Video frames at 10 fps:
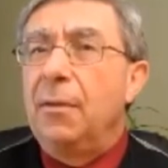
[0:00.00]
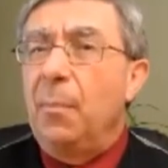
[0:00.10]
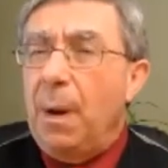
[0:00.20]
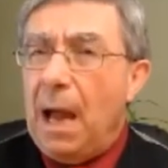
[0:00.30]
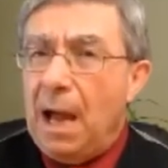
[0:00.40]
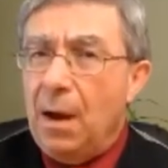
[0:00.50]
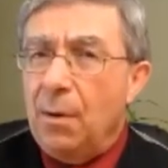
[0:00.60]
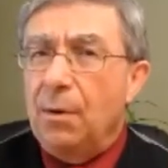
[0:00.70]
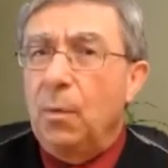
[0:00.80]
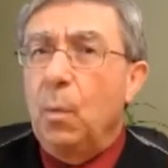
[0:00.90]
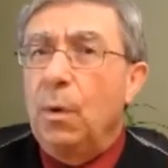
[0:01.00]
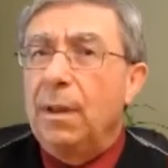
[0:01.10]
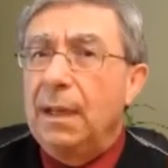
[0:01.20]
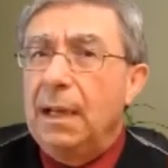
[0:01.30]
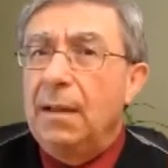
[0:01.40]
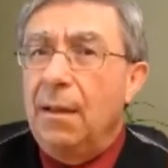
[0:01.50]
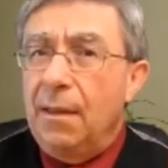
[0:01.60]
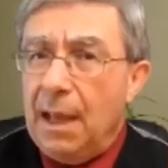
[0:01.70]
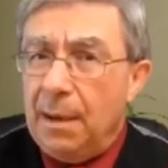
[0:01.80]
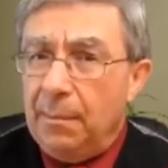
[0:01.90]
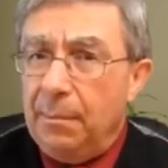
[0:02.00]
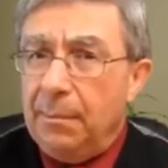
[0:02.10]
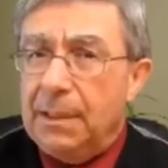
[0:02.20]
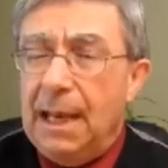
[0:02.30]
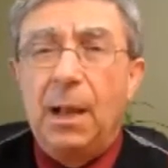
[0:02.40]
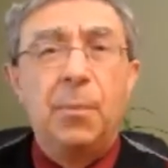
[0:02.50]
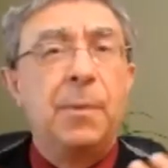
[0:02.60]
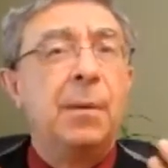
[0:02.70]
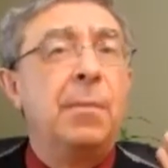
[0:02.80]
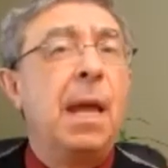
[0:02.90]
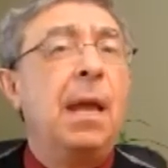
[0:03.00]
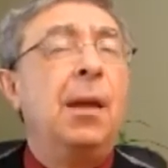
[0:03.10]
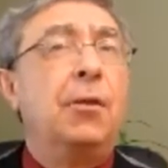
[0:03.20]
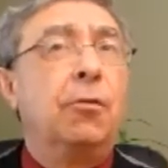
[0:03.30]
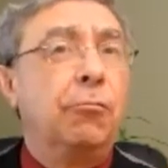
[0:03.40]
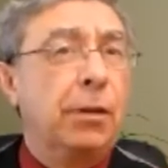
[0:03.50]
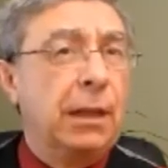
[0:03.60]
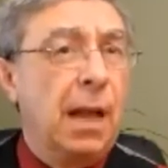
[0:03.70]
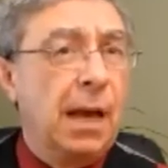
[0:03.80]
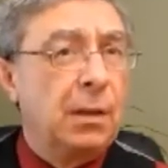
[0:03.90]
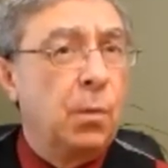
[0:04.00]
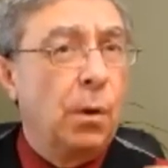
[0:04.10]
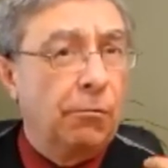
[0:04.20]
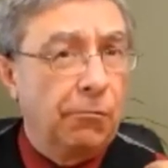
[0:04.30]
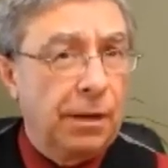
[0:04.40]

the power within them, to help them to realize what